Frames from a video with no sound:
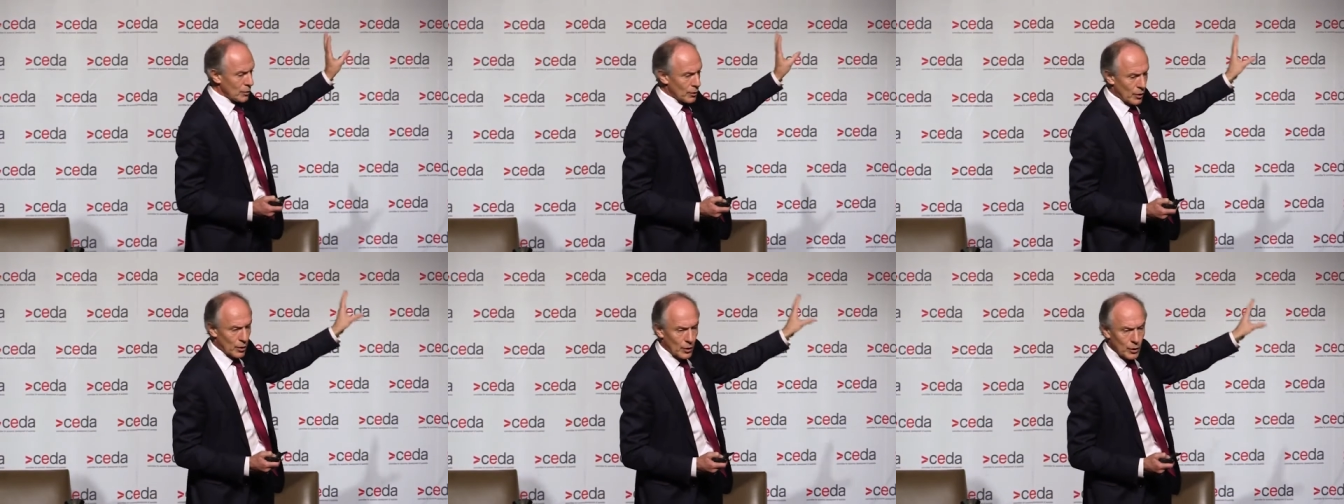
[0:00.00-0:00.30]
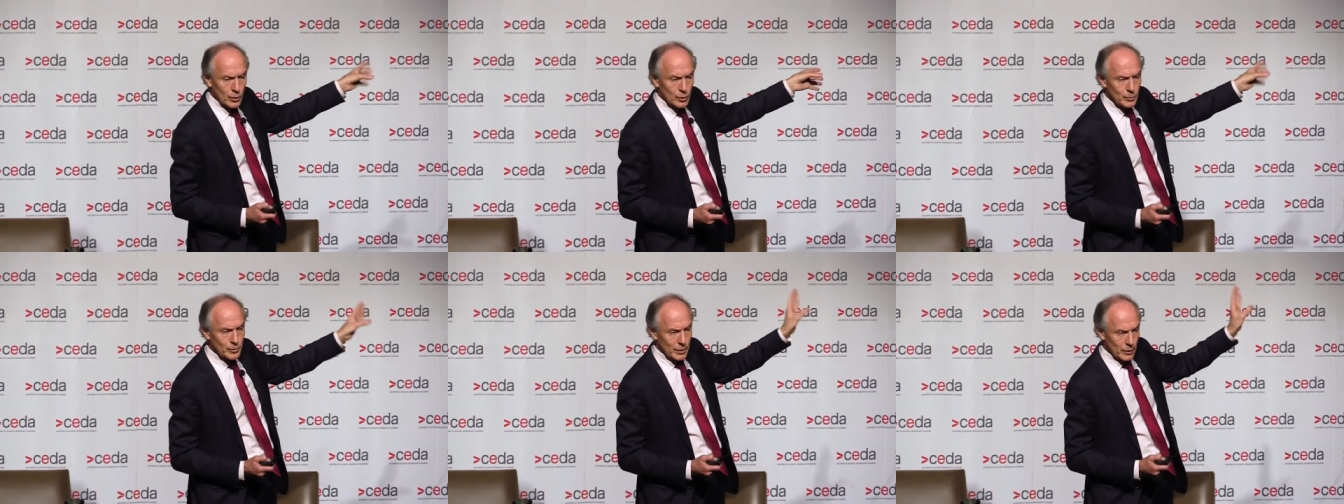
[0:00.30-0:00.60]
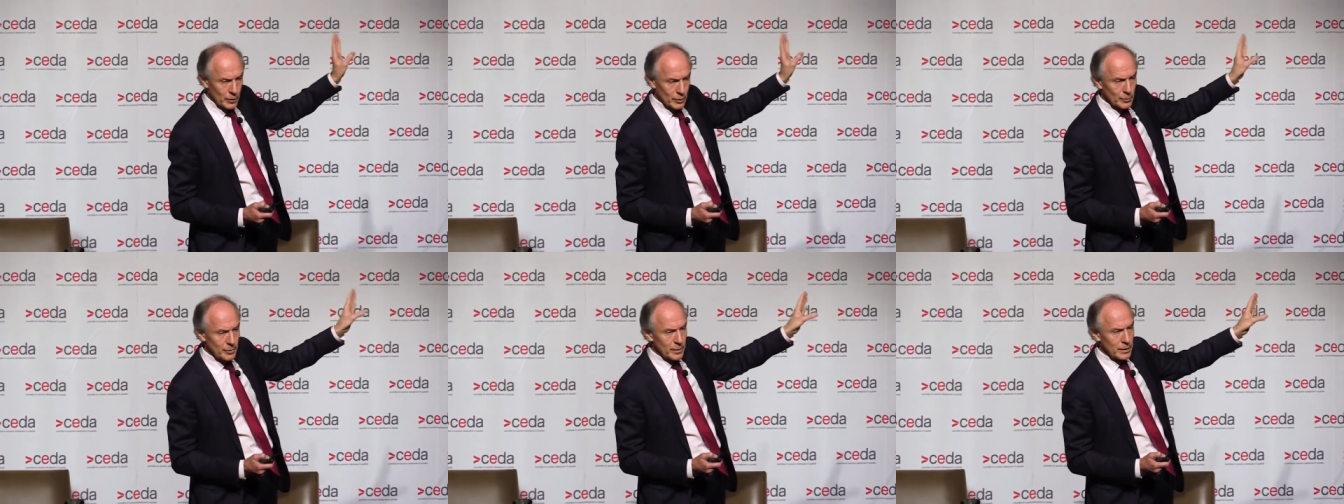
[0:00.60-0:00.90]
with coal,
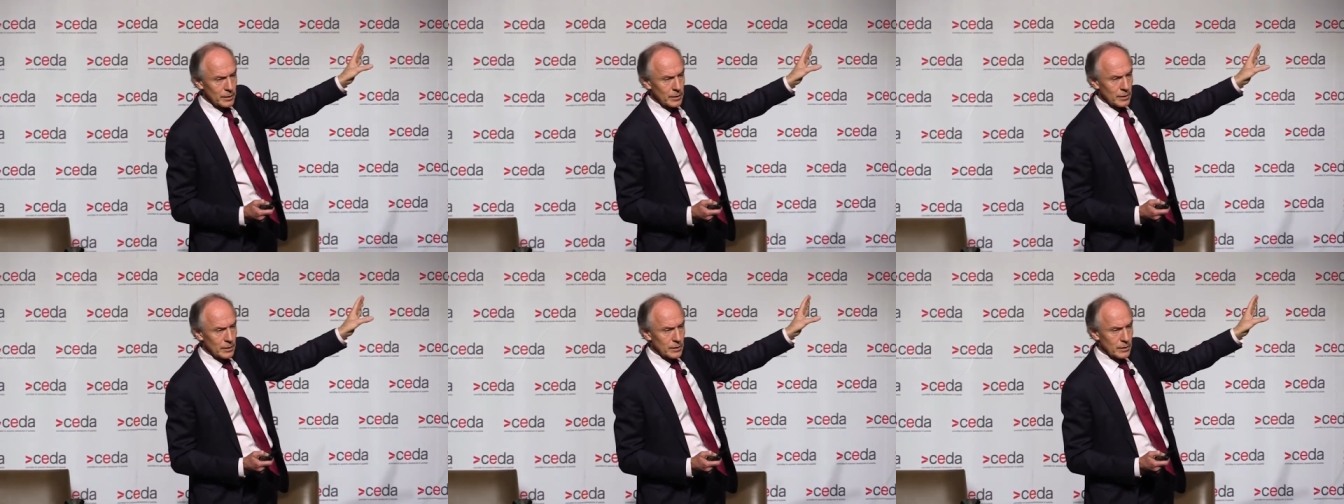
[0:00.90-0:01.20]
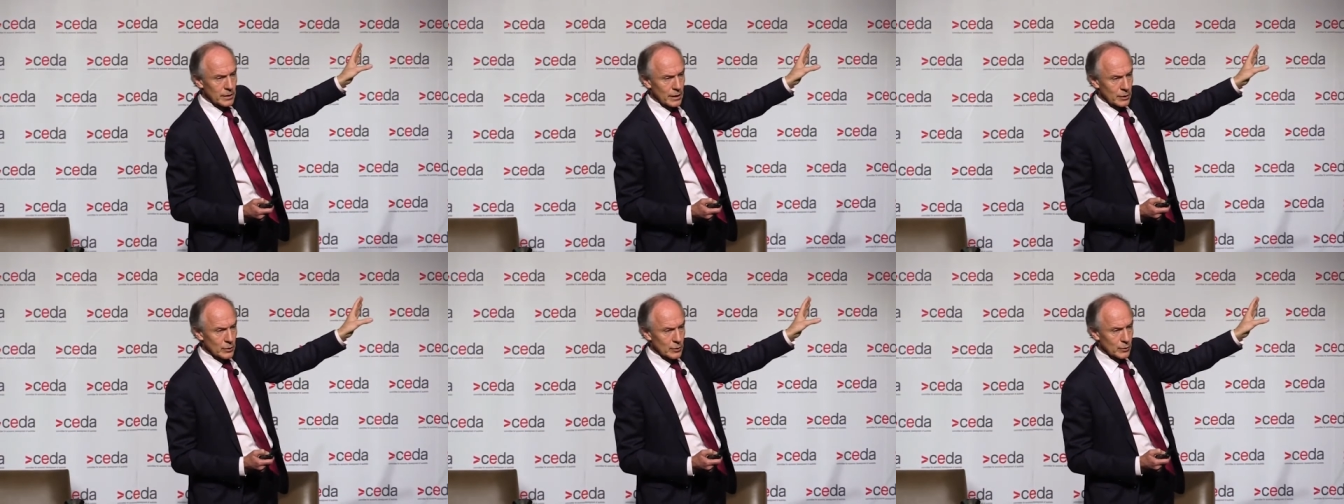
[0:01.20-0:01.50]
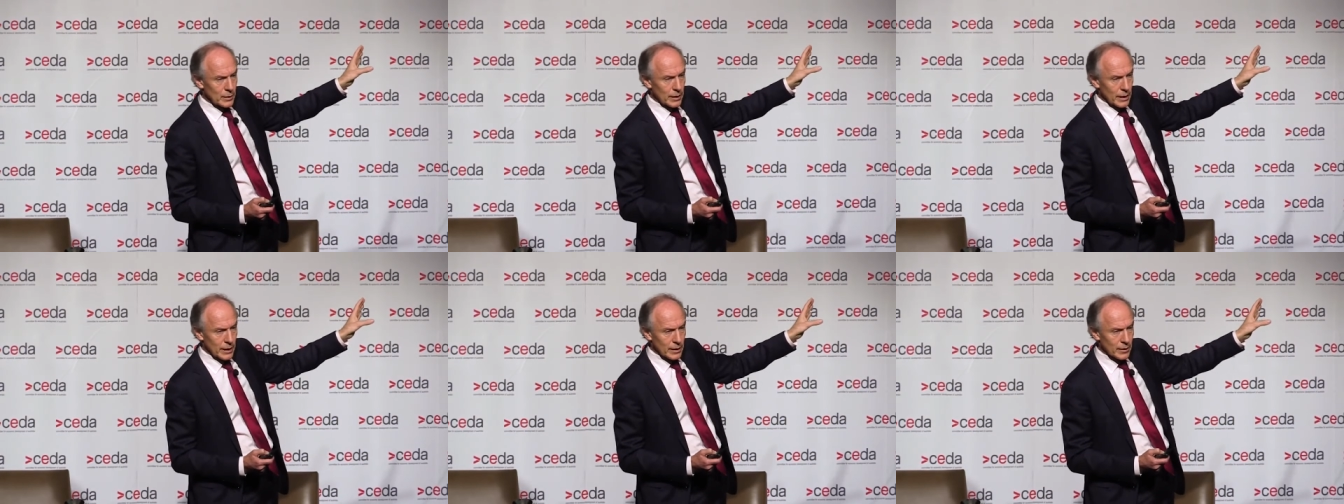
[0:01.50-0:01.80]
but it could be
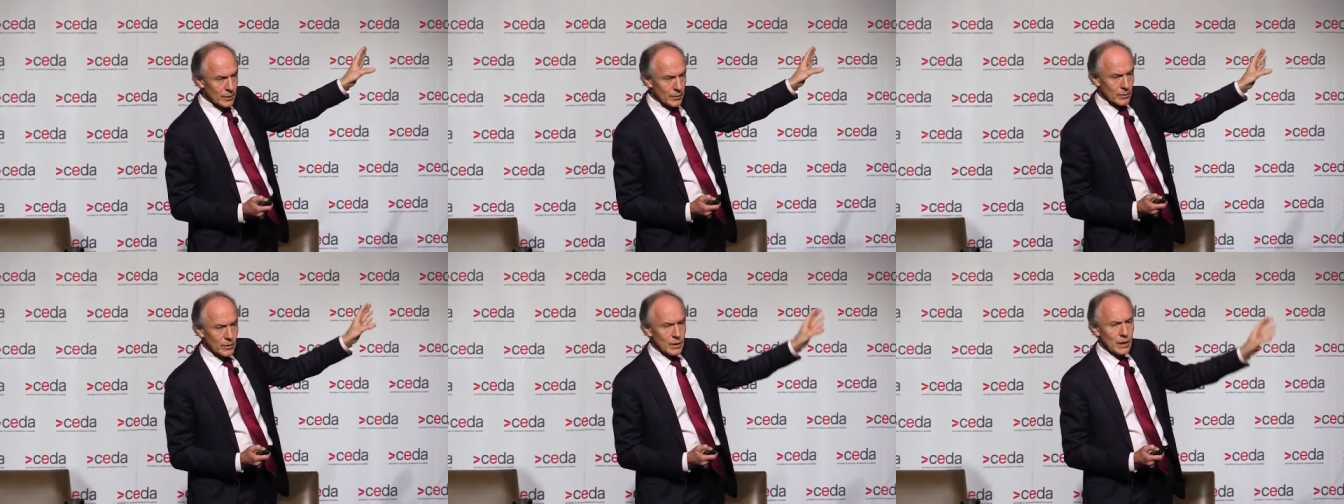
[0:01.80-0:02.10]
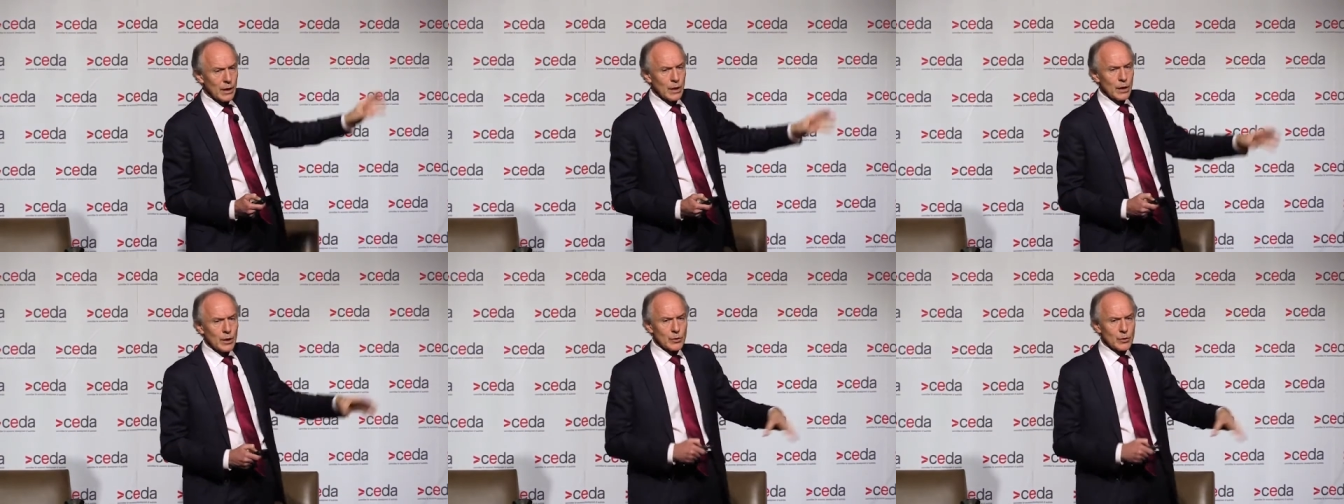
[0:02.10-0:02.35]
natural gas,